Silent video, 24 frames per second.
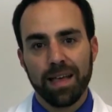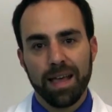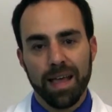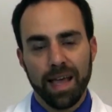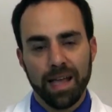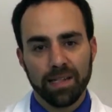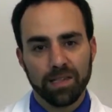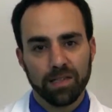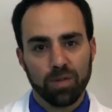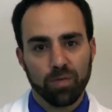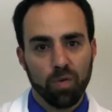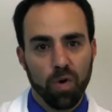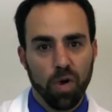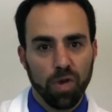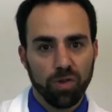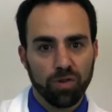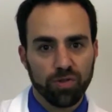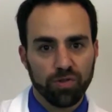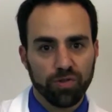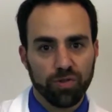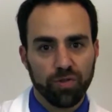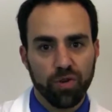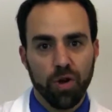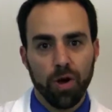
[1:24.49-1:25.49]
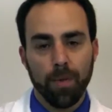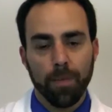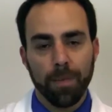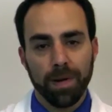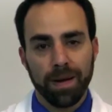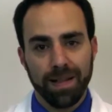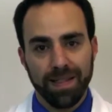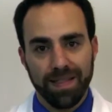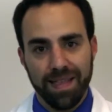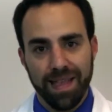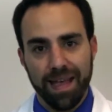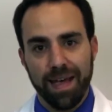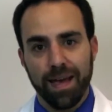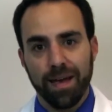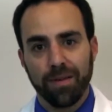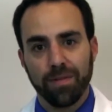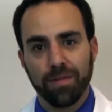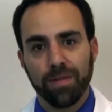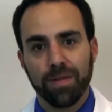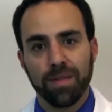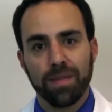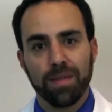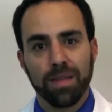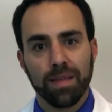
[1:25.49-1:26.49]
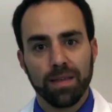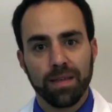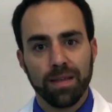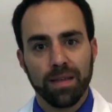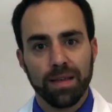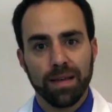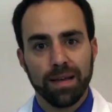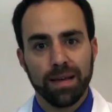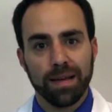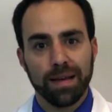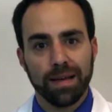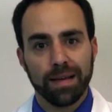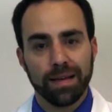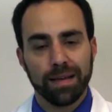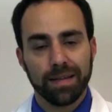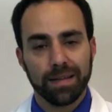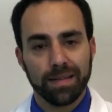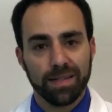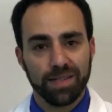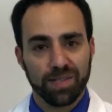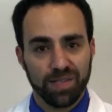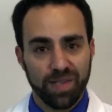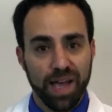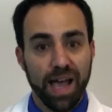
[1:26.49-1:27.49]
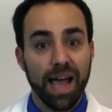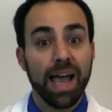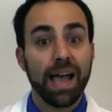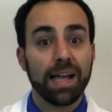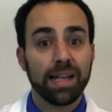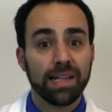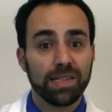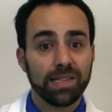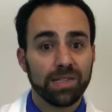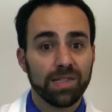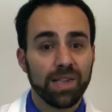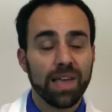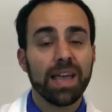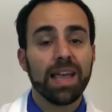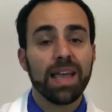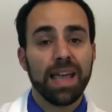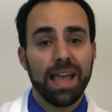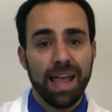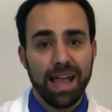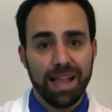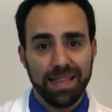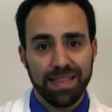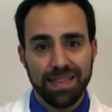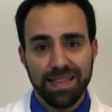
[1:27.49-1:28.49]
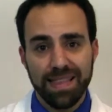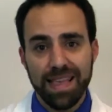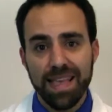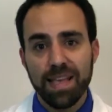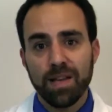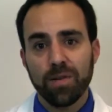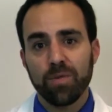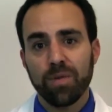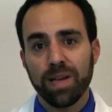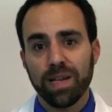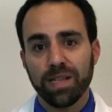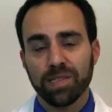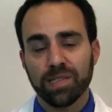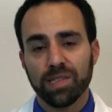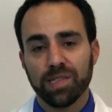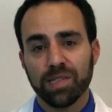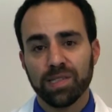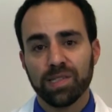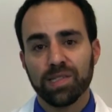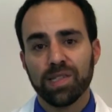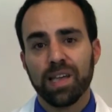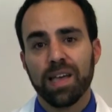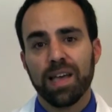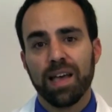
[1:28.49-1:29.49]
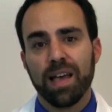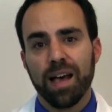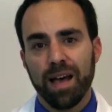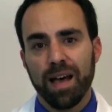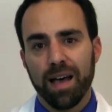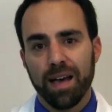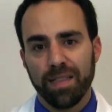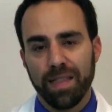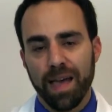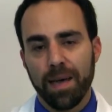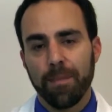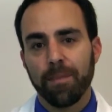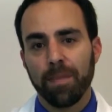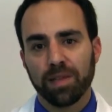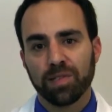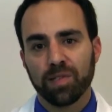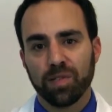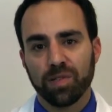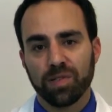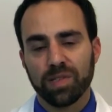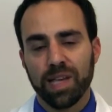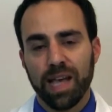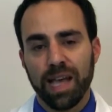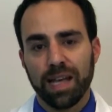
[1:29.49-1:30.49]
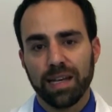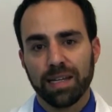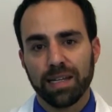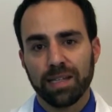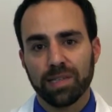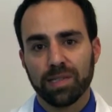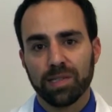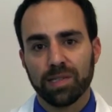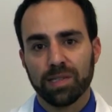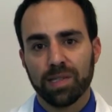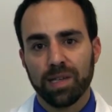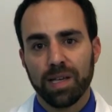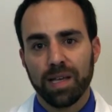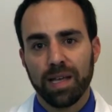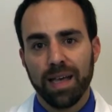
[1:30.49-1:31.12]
As the rollers are going up and down the sides, it decreases that muscle tightness.